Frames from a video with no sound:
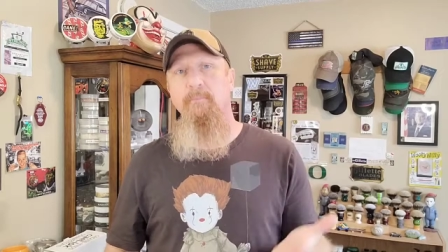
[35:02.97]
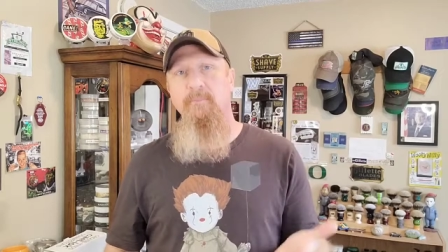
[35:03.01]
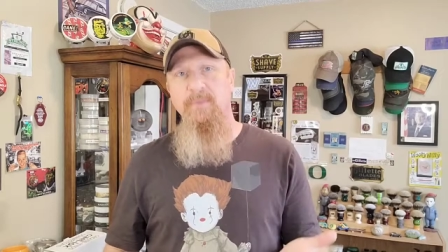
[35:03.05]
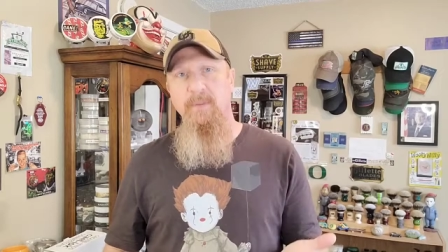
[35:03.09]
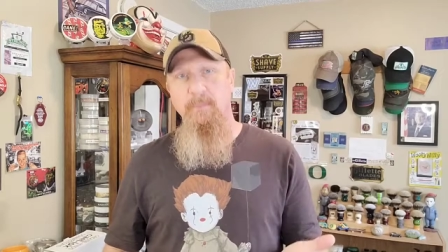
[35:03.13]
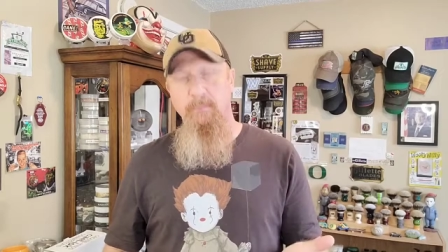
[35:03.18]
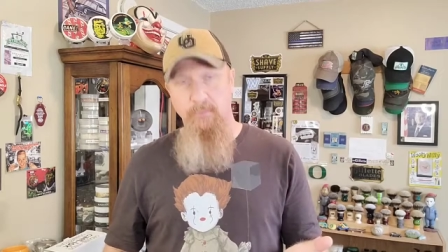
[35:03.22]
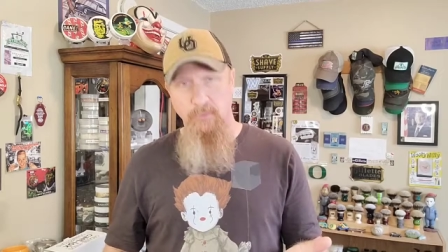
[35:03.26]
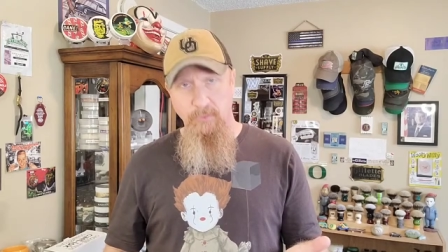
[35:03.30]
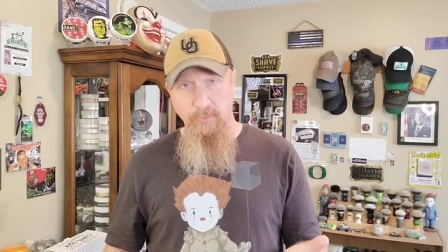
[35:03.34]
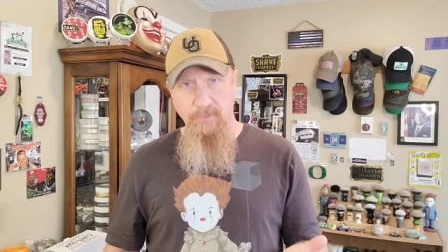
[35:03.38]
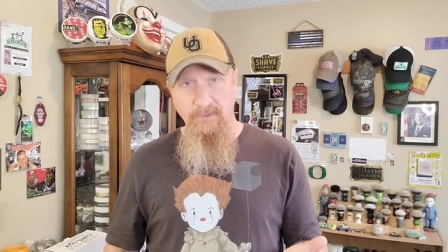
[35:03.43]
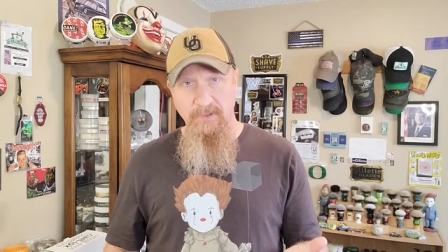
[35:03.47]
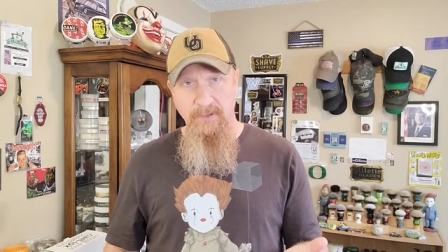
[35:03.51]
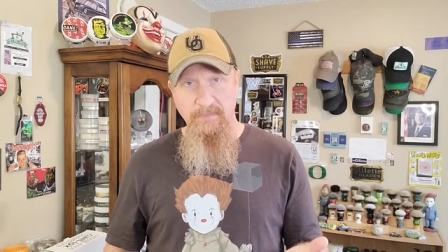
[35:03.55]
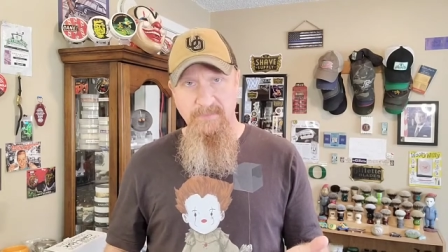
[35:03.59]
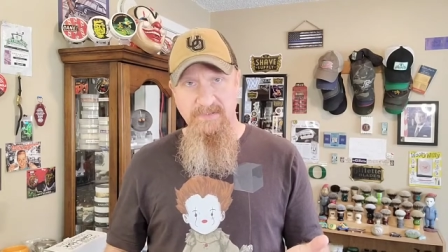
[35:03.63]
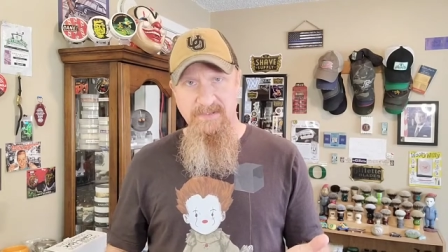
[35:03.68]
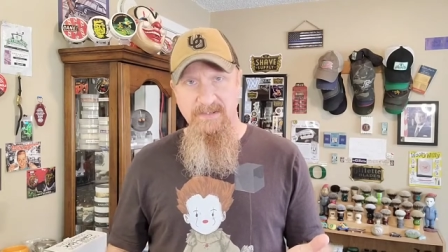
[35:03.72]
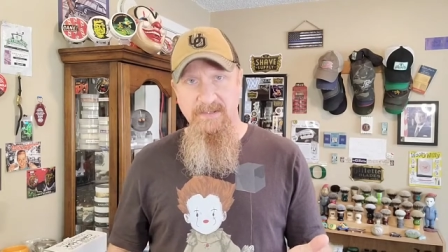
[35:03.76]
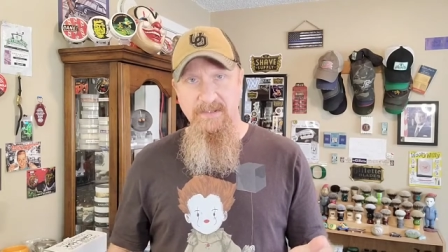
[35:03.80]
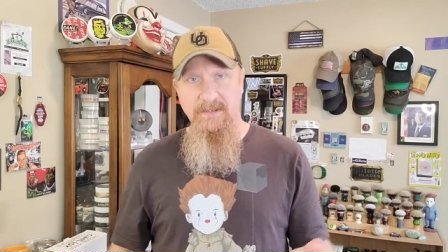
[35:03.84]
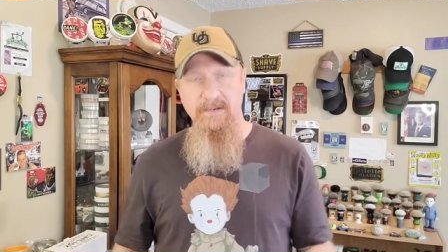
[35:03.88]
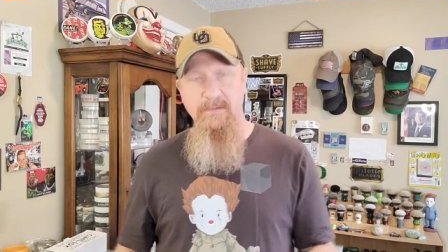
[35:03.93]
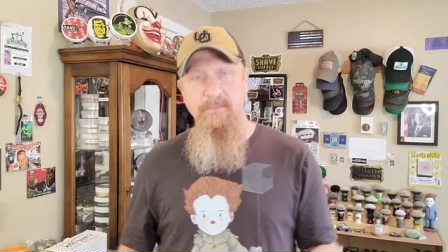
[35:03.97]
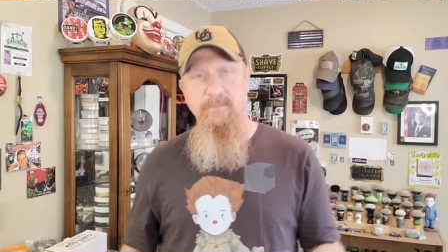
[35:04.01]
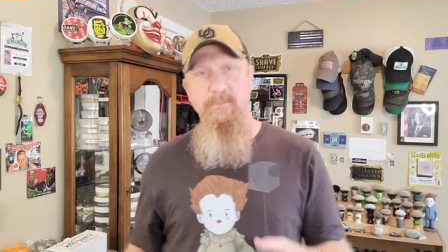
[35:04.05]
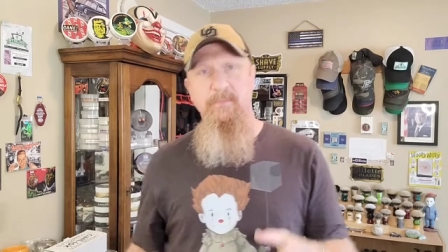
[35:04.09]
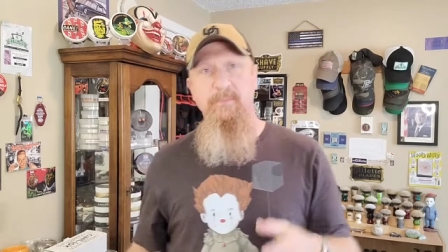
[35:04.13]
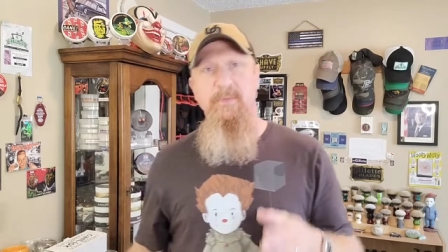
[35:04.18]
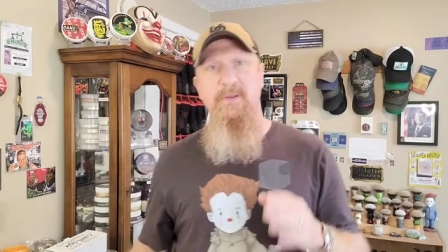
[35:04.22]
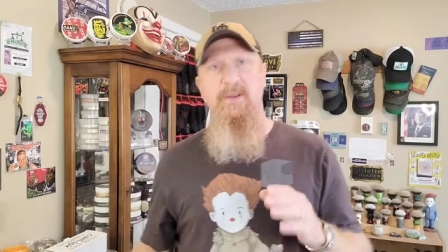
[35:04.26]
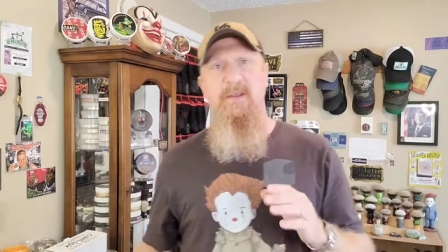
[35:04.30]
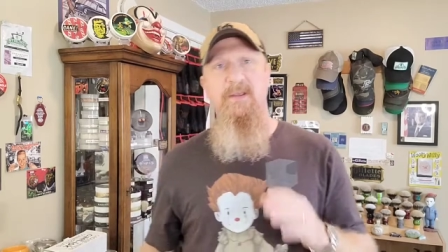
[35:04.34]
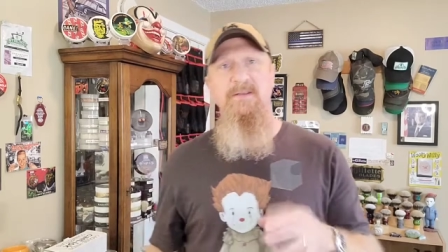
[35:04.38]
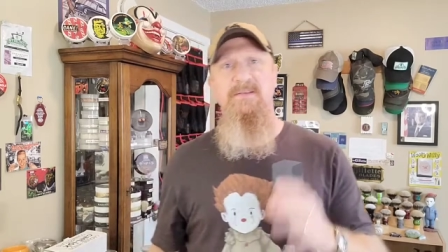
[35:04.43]
The blue comes in
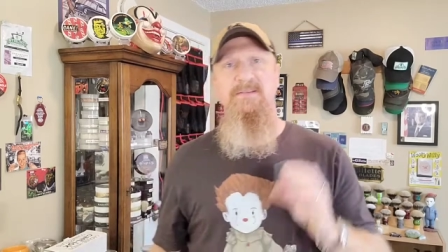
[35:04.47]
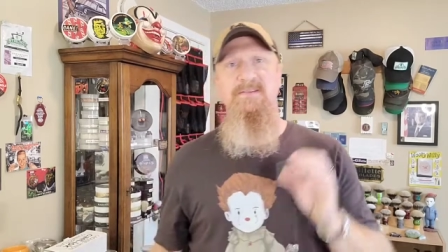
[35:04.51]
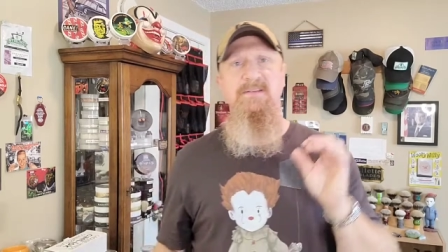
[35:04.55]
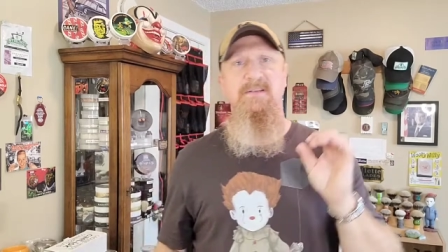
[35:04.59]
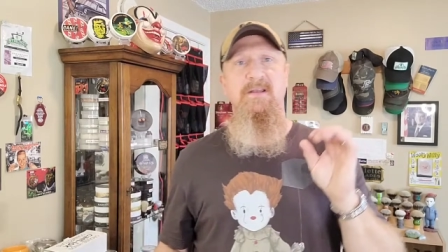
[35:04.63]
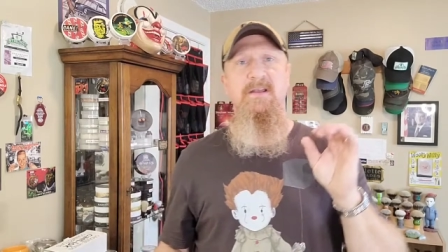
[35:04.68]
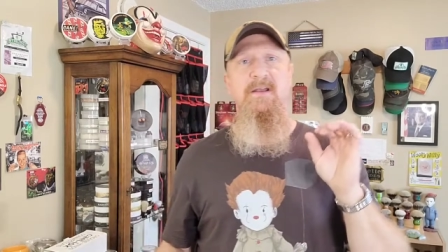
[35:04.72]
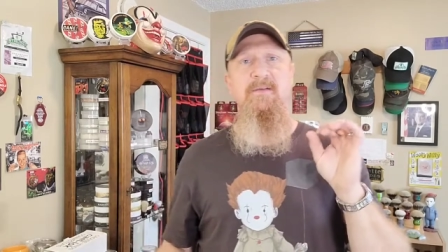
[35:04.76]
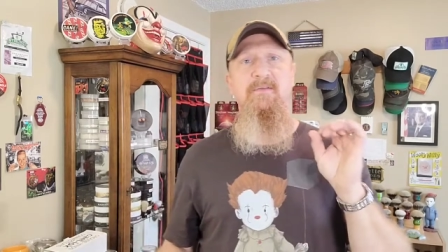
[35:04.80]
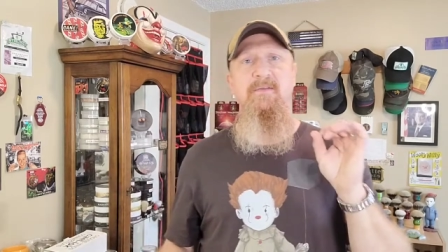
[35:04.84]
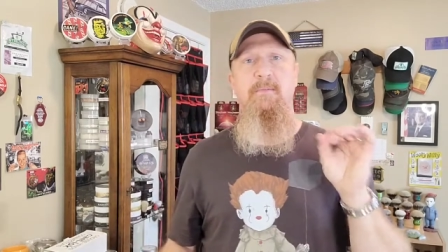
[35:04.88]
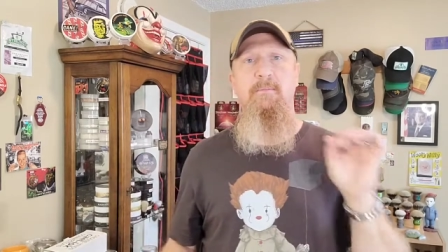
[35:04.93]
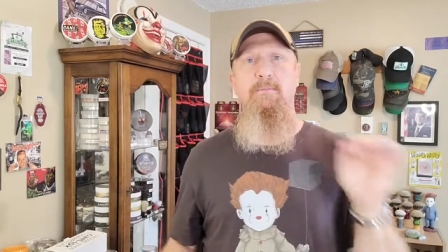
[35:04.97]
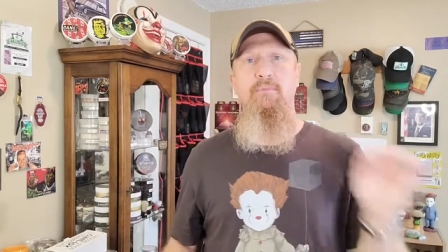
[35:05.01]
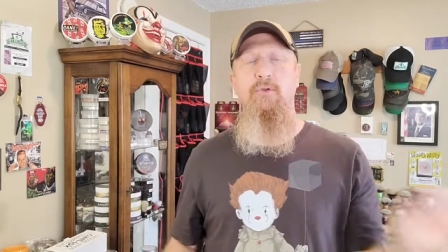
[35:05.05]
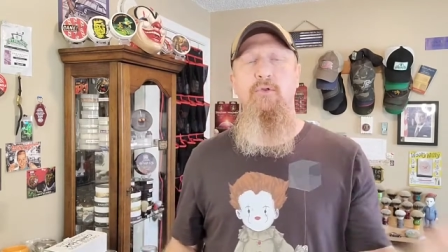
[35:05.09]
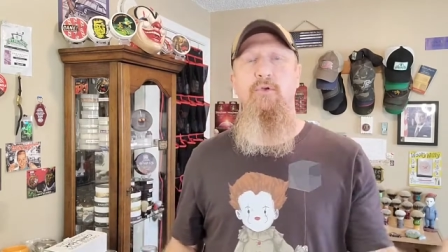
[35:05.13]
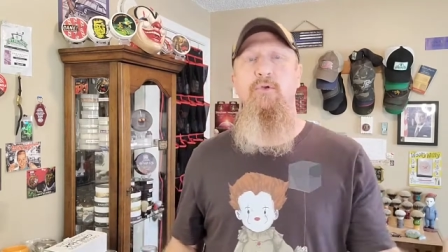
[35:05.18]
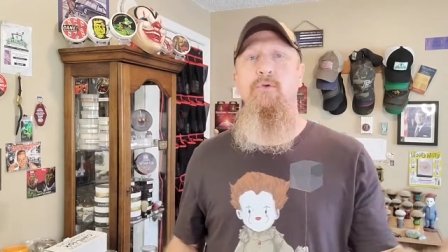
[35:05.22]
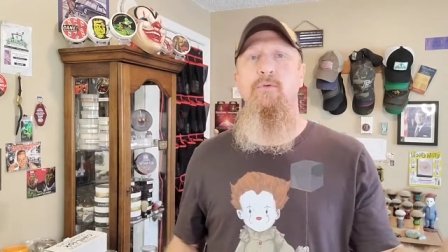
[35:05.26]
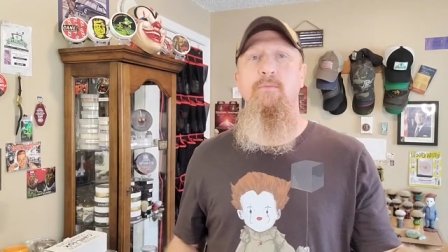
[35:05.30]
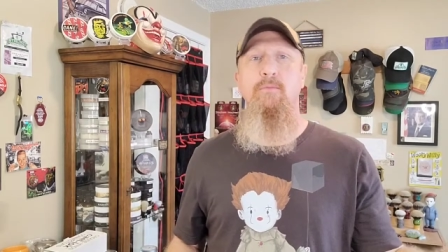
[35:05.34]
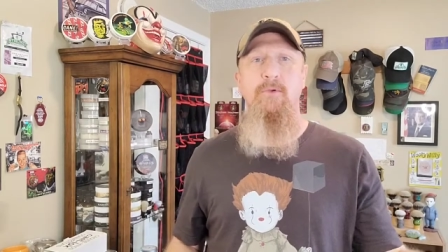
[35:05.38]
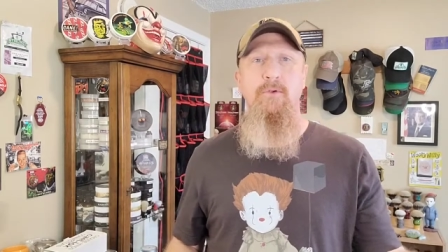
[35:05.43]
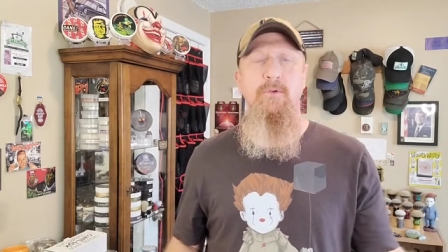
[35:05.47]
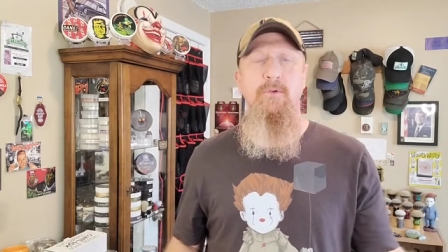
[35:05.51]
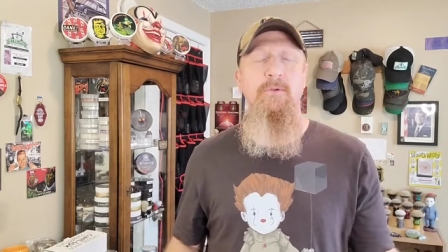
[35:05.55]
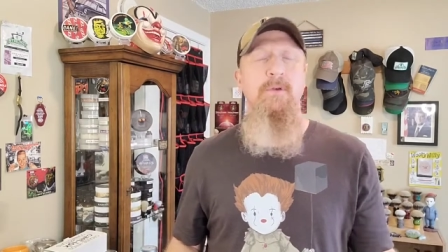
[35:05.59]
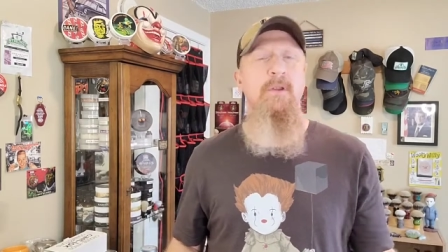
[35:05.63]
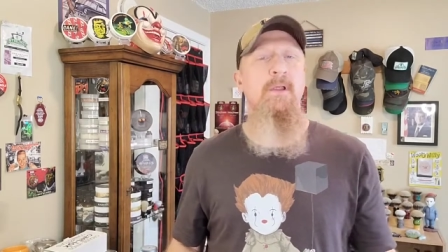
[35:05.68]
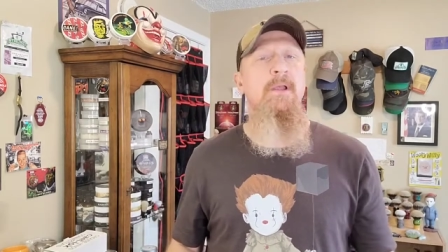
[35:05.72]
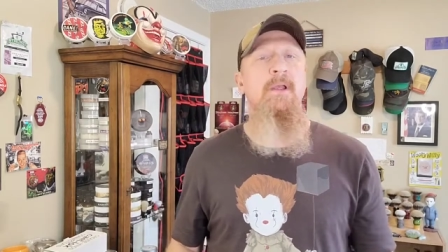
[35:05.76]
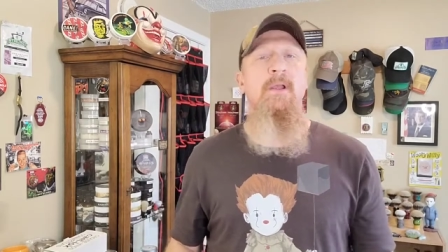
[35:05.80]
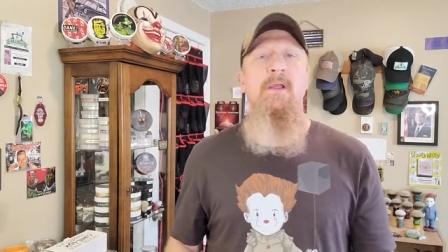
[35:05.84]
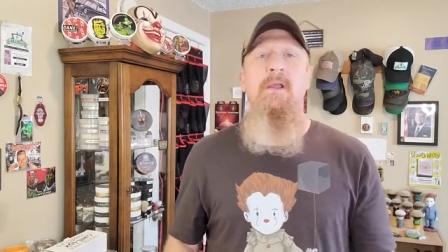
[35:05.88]
because of a blue moon.